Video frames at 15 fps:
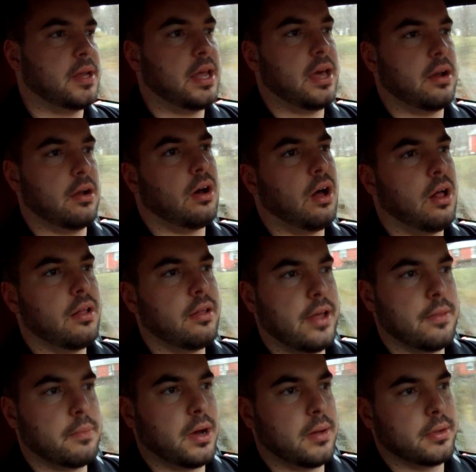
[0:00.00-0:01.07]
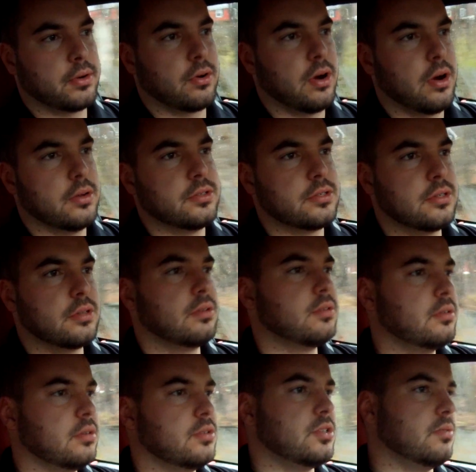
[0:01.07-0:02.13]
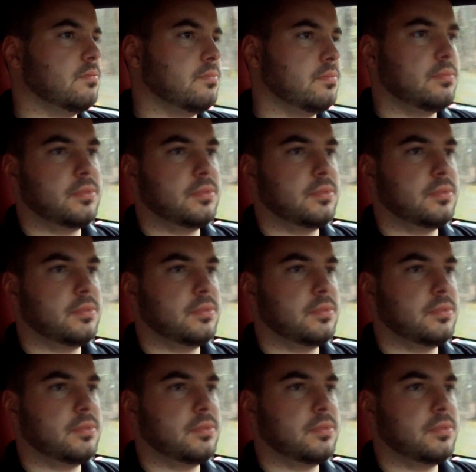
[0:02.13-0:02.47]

it at all on public roads, because you